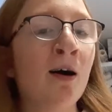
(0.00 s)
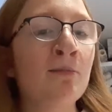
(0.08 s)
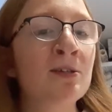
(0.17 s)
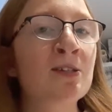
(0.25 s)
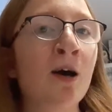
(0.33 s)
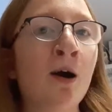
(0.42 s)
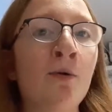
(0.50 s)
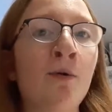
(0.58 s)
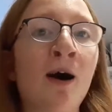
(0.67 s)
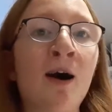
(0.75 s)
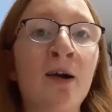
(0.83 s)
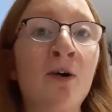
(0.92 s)
So
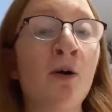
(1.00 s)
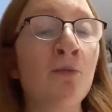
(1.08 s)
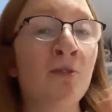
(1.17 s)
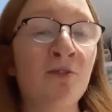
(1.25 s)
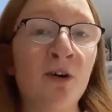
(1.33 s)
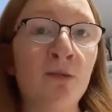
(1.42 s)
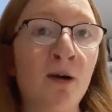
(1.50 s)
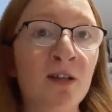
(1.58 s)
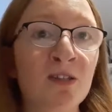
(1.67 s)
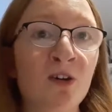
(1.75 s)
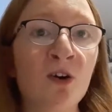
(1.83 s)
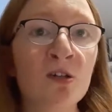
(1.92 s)
I got referred back
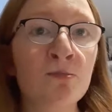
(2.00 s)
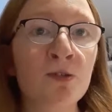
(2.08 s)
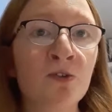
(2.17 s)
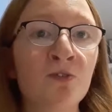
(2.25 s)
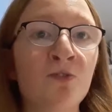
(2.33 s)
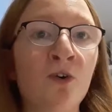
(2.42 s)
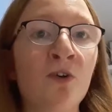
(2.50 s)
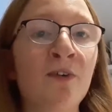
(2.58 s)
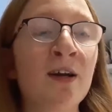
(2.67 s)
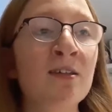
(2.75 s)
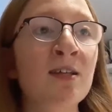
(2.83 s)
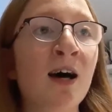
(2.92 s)
to the hospital for
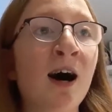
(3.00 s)
it,